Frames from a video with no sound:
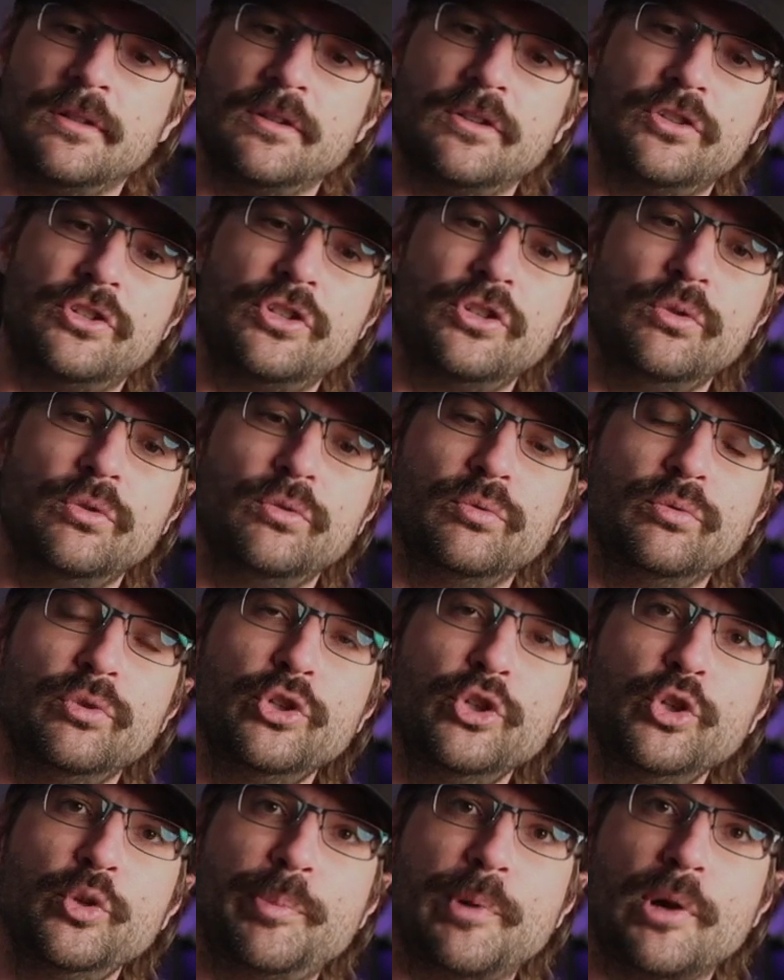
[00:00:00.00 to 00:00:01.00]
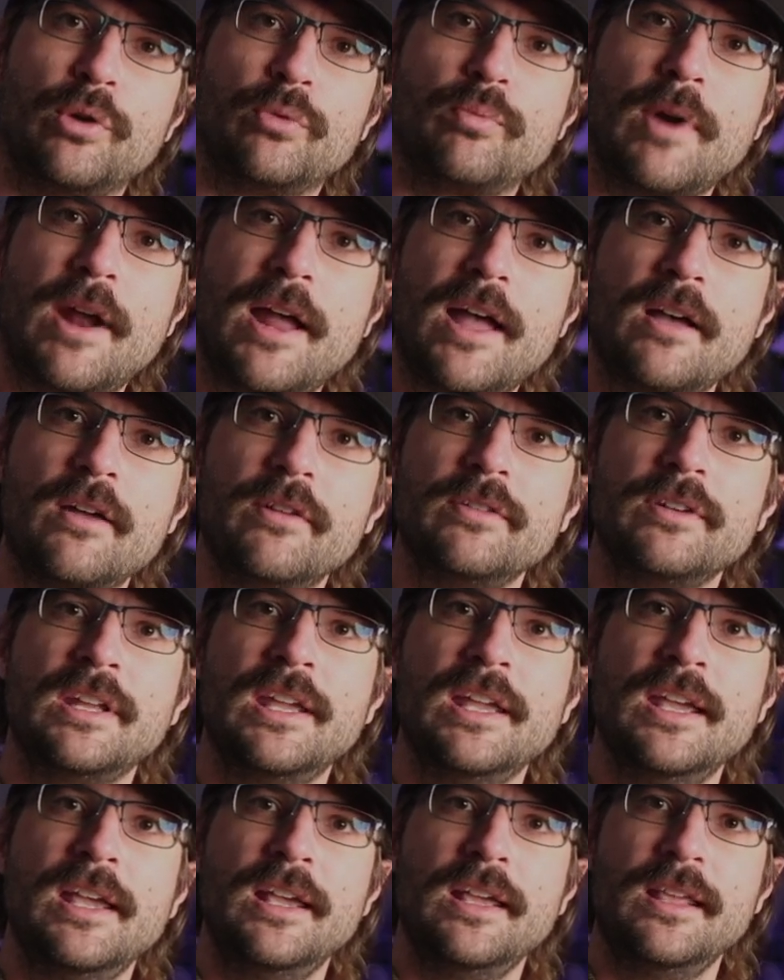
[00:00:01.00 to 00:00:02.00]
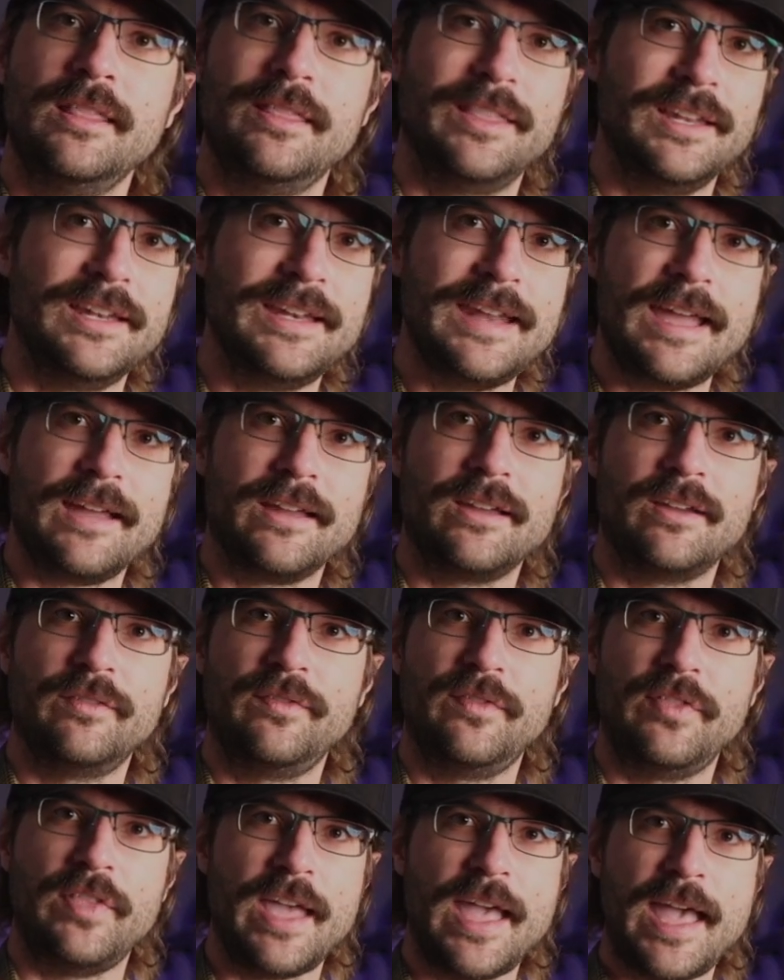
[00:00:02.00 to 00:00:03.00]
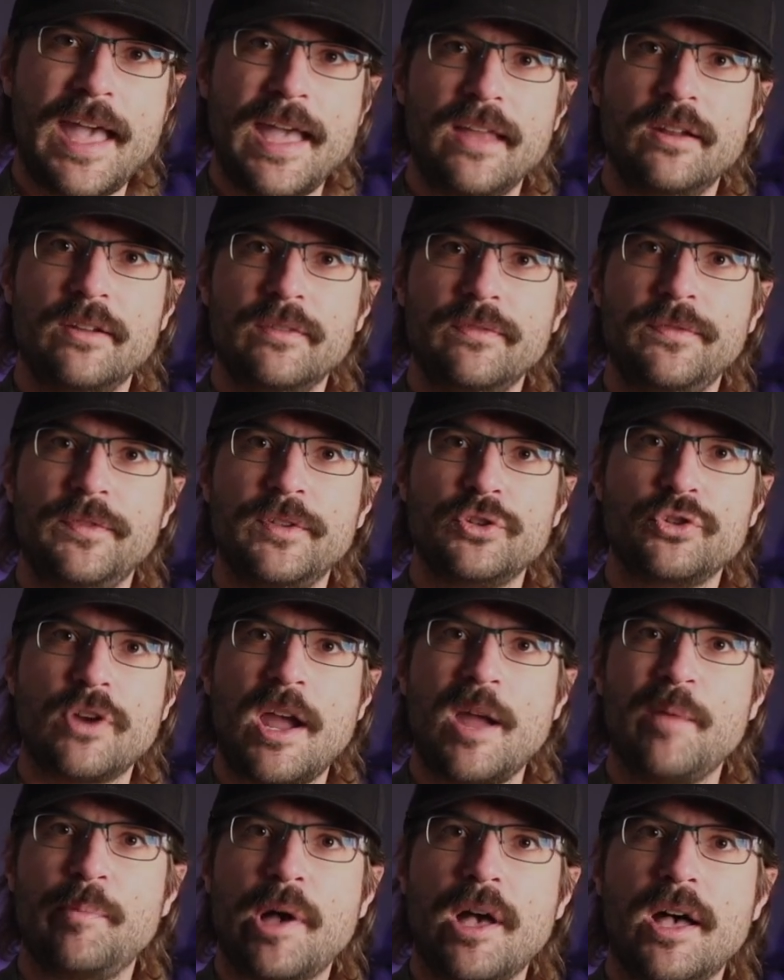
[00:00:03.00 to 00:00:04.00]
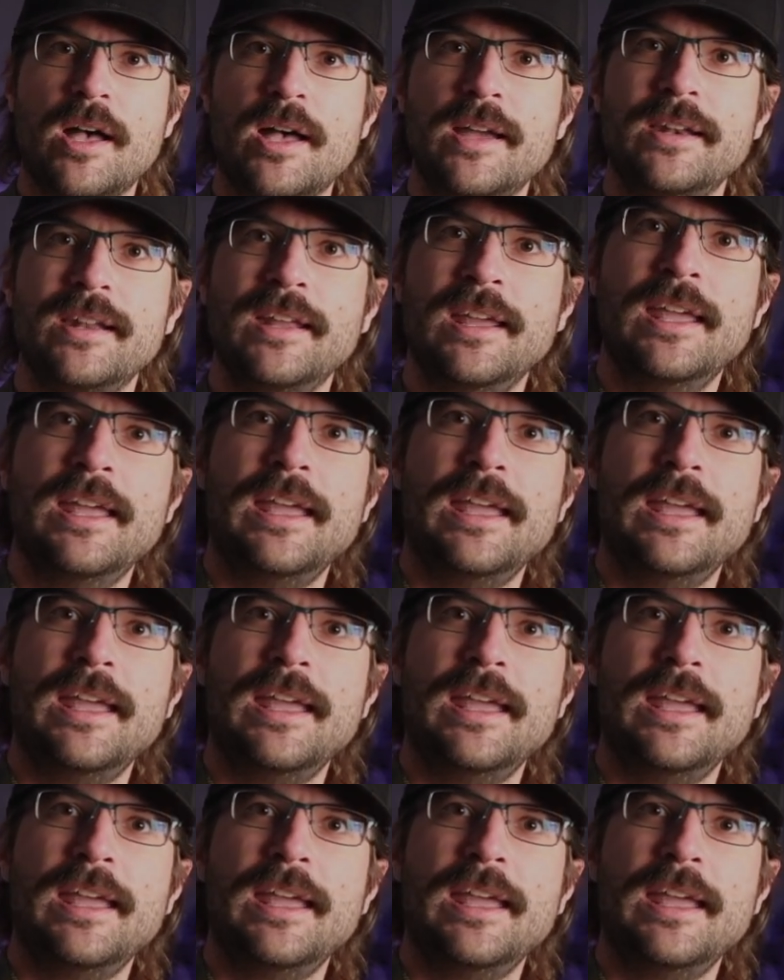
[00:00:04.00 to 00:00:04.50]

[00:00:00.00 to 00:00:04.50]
to loop around the neck of the head of the tripod,